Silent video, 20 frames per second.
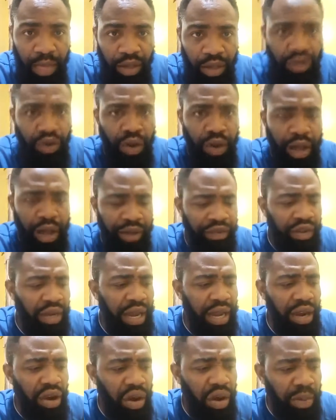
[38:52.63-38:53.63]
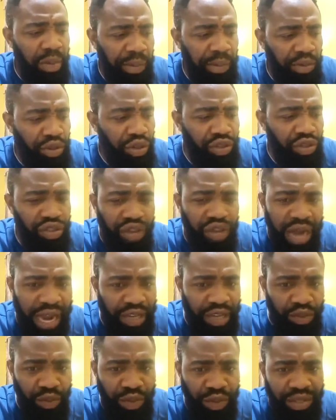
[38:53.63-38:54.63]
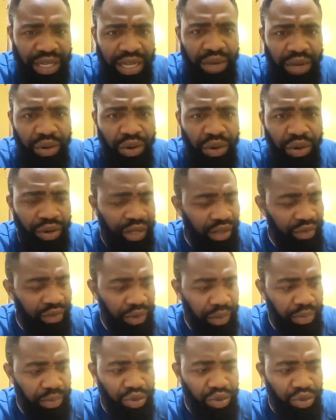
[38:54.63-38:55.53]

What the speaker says: So I feel that a lot of people just try it once and they want to give up.